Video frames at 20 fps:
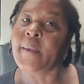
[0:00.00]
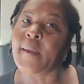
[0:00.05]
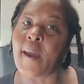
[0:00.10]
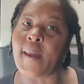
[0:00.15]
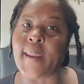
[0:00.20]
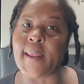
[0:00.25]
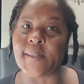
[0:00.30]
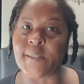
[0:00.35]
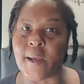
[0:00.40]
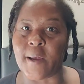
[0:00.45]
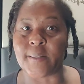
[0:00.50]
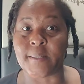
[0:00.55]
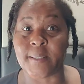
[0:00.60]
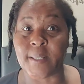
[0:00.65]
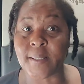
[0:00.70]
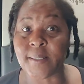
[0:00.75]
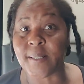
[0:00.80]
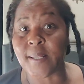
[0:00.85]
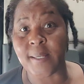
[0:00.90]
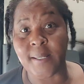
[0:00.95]
Y'all, they charge
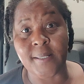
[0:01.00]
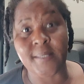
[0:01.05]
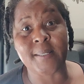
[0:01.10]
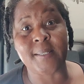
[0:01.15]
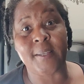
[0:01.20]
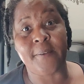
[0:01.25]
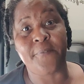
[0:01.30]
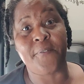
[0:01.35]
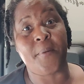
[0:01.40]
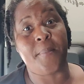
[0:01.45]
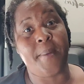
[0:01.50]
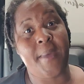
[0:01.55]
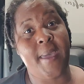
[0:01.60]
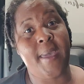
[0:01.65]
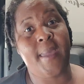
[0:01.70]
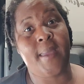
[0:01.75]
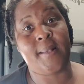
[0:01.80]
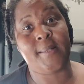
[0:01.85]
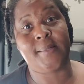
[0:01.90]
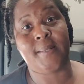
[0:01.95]
16 cent for
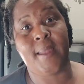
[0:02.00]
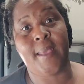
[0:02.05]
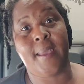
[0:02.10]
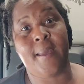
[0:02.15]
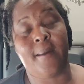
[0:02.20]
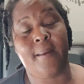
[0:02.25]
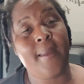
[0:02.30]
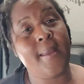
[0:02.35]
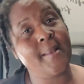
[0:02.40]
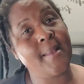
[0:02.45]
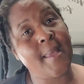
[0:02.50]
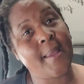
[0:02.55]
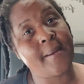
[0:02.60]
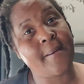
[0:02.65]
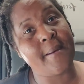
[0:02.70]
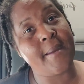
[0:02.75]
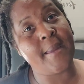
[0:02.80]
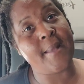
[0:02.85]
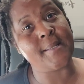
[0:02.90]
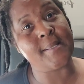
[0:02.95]
bags now. Ain't that
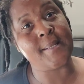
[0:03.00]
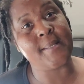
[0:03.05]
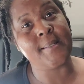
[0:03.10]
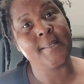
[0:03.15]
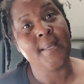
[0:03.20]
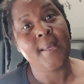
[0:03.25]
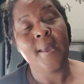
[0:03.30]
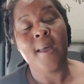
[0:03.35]
crazy?